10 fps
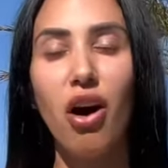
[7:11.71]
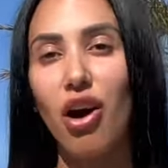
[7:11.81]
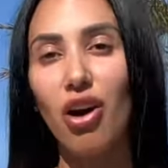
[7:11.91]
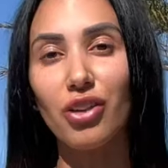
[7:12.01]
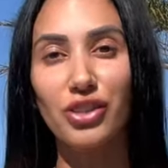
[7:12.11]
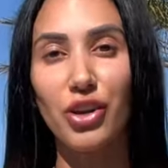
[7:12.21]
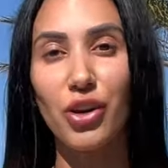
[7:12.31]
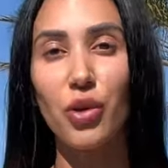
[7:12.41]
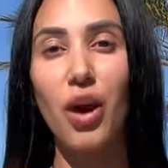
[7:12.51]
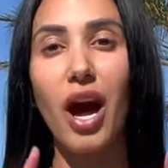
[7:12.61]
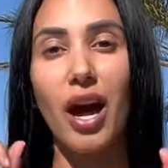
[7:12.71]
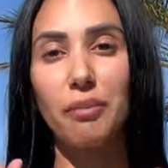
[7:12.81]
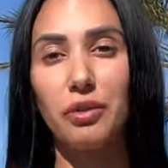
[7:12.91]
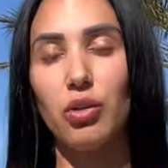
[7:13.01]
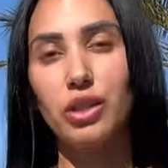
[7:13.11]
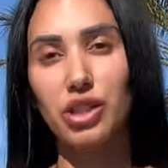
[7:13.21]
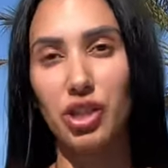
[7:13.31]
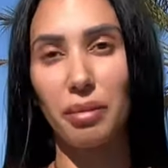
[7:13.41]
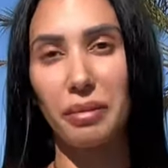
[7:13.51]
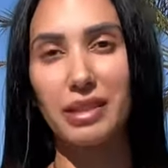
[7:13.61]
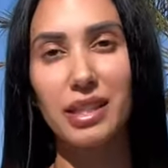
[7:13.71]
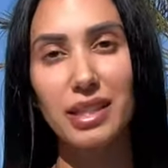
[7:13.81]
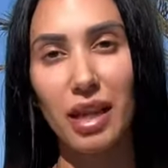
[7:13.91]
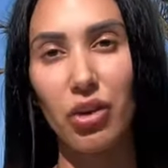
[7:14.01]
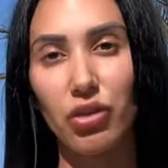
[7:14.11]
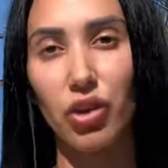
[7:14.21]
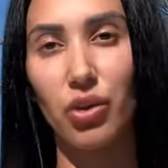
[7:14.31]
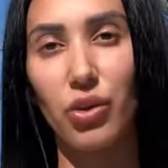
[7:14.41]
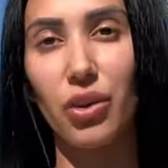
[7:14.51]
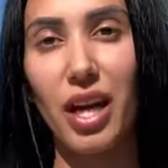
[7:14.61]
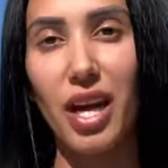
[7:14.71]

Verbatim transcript: Also, I'm going to share my discount code